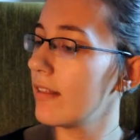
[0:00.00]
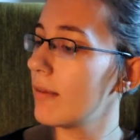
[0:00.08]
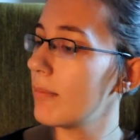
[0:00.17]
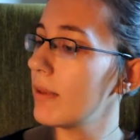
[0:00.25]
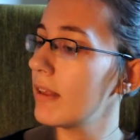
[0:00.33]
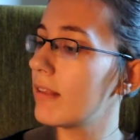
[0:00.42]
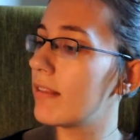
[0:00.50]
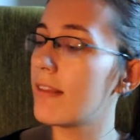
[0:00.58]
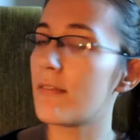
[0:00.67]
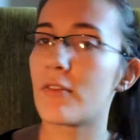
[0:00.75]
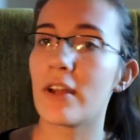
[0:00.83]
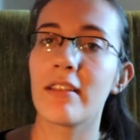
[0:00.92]
It's a bit
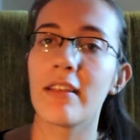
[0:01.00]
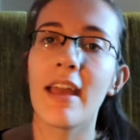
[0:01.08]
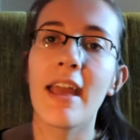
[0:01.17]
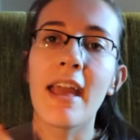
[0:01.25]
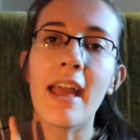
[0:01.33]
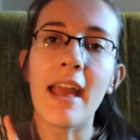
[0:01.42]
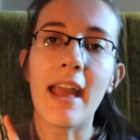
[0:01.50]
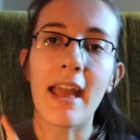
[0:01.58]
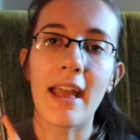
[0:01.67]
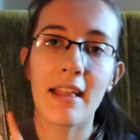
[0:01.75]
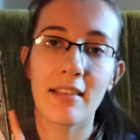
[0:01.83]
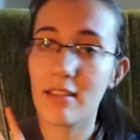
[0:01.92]
different,
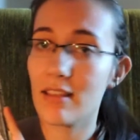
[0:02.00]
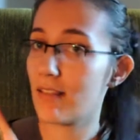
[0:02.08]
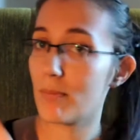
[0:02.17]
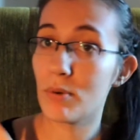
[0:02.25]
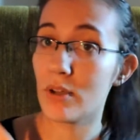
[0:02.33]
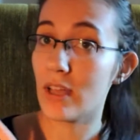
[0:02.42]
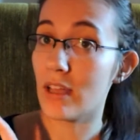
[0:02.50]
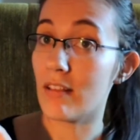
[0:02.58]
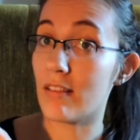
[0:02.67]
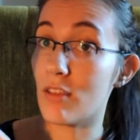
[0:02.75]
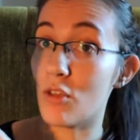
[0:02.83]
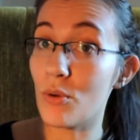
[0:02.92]
and this book
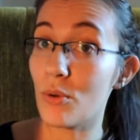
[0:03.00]
is